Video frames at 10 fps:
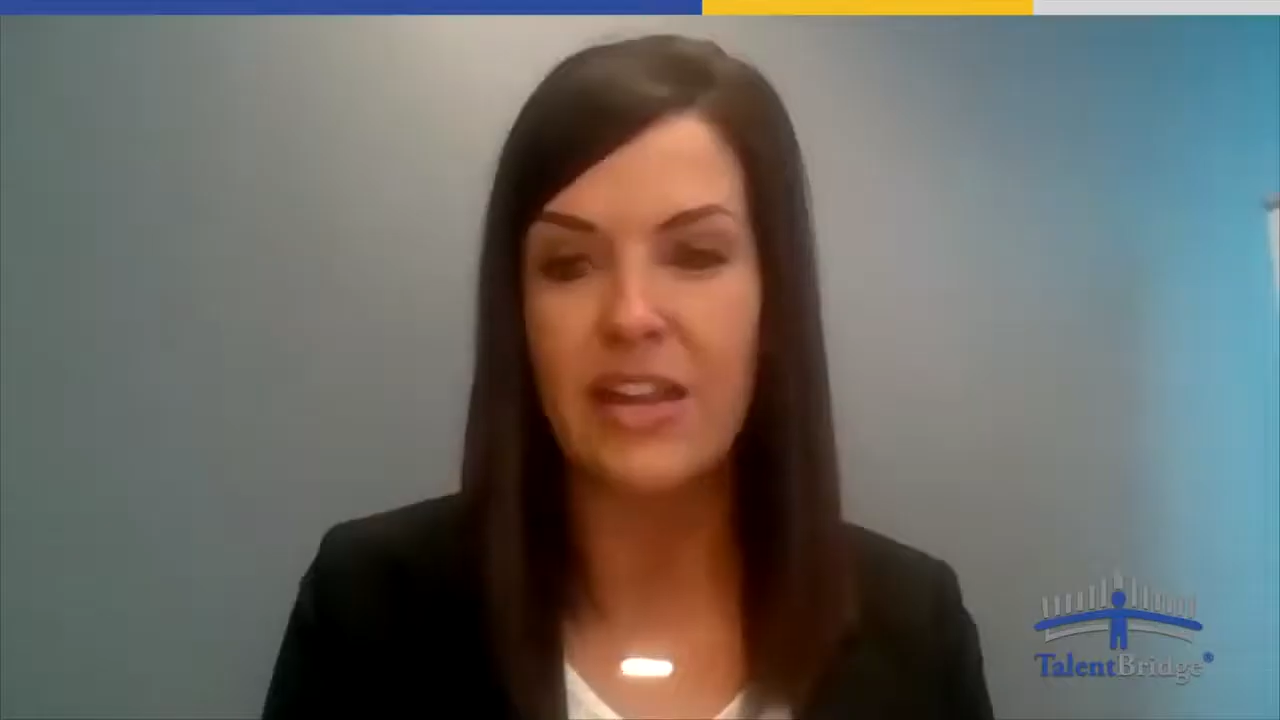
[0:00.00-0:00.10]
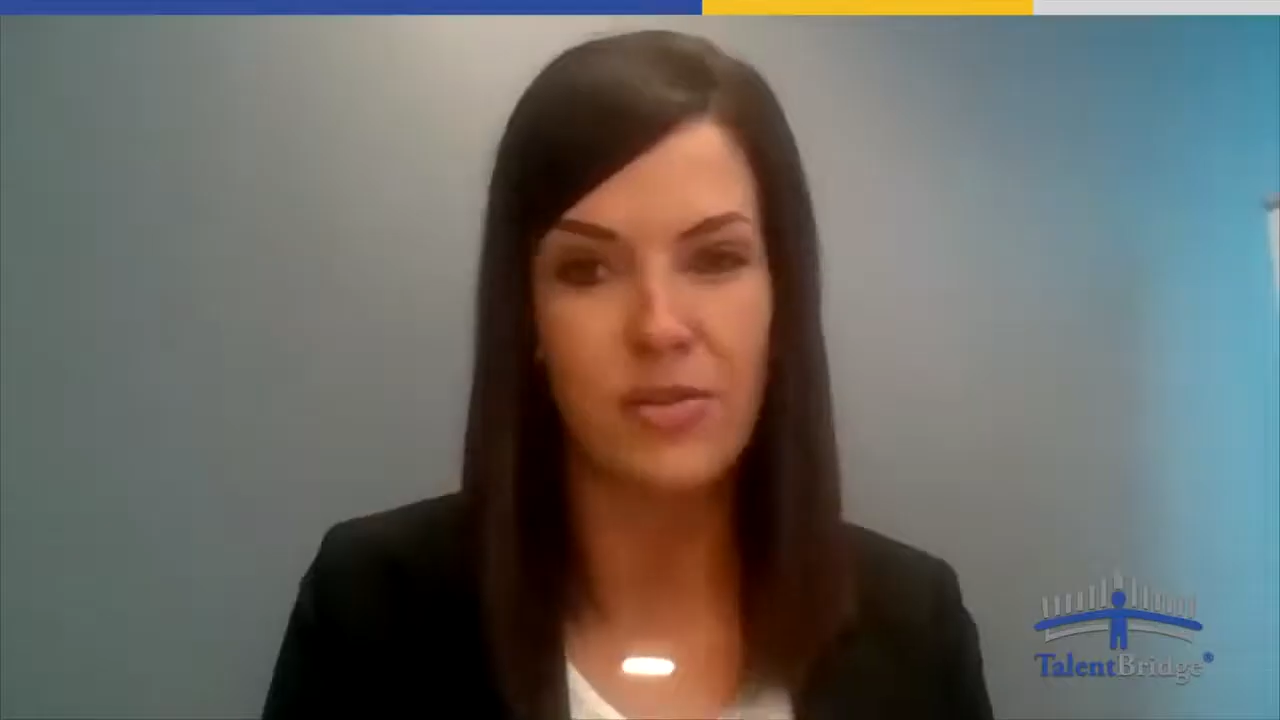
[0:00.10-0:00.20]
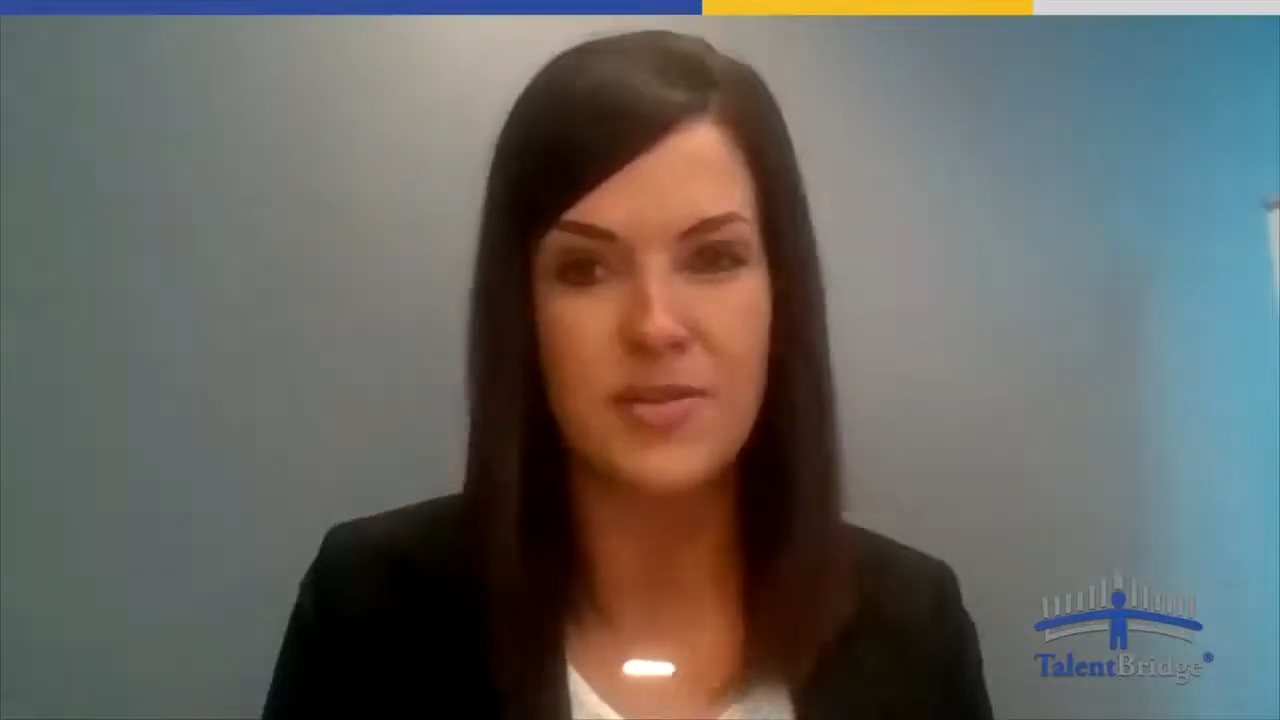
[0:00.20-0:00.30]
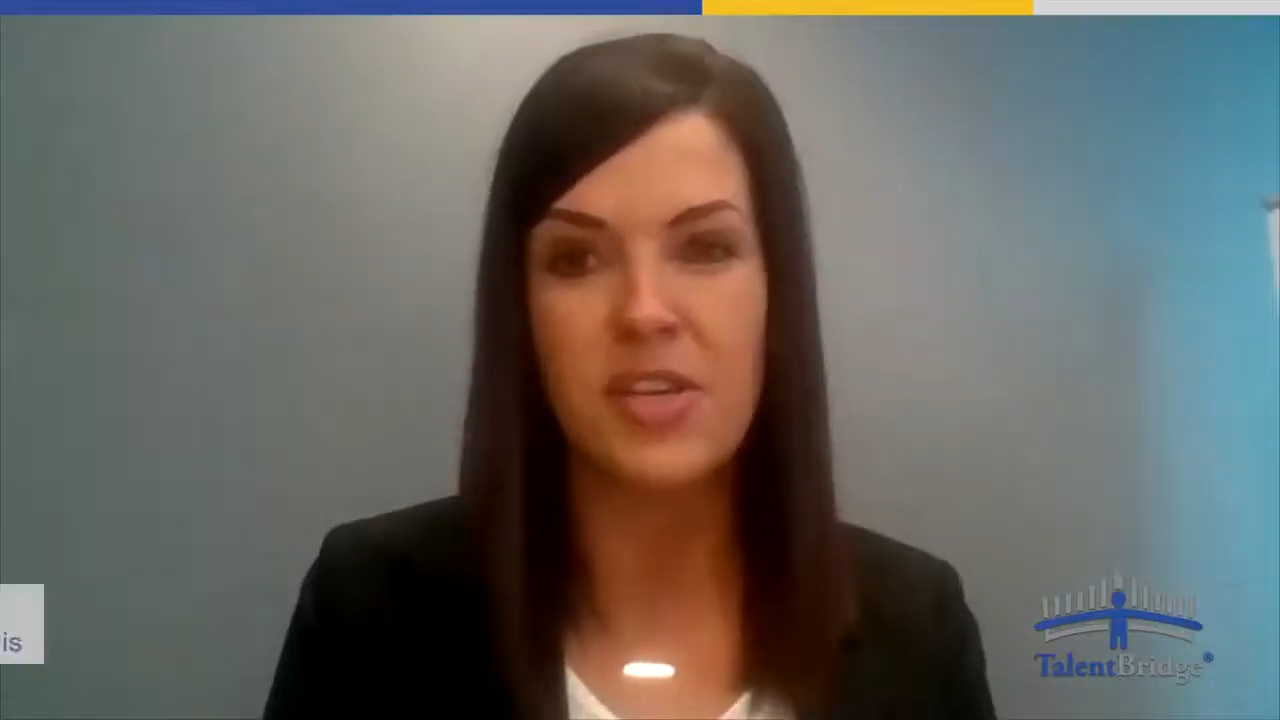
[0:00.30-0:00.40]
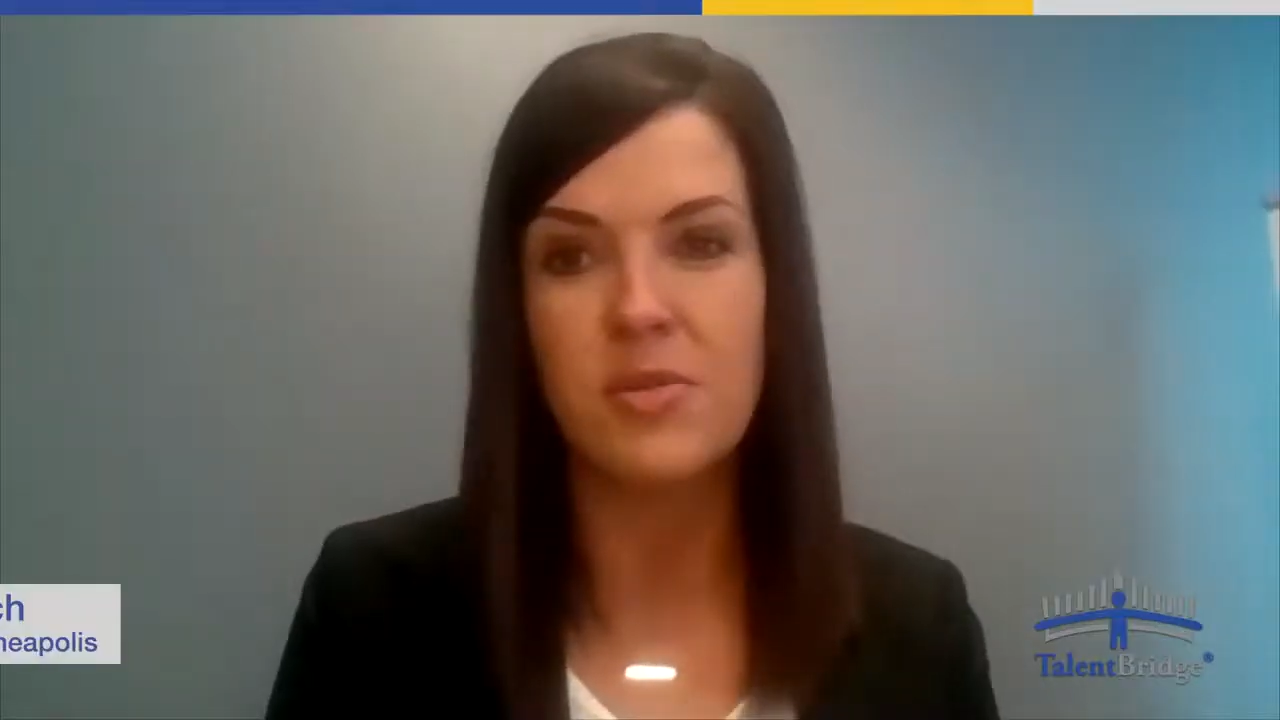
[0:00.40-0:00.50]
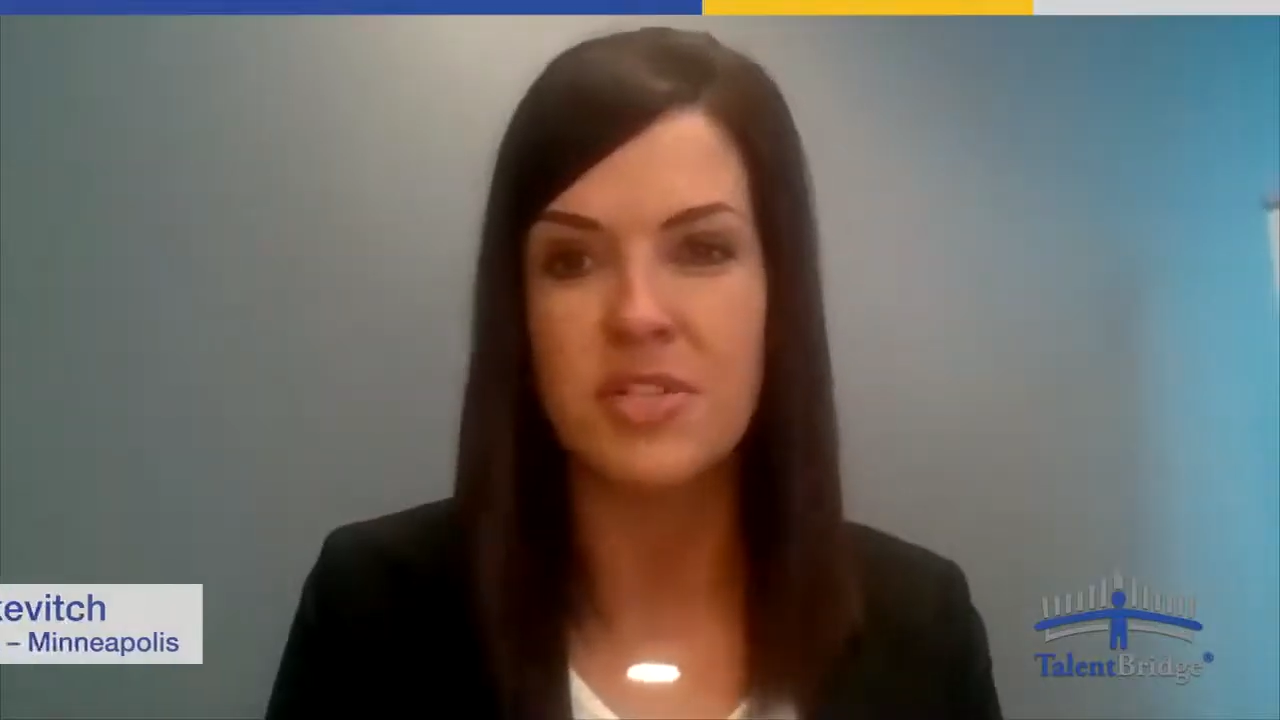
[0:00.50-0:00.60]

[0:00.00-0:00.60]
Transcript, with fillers: There's a huge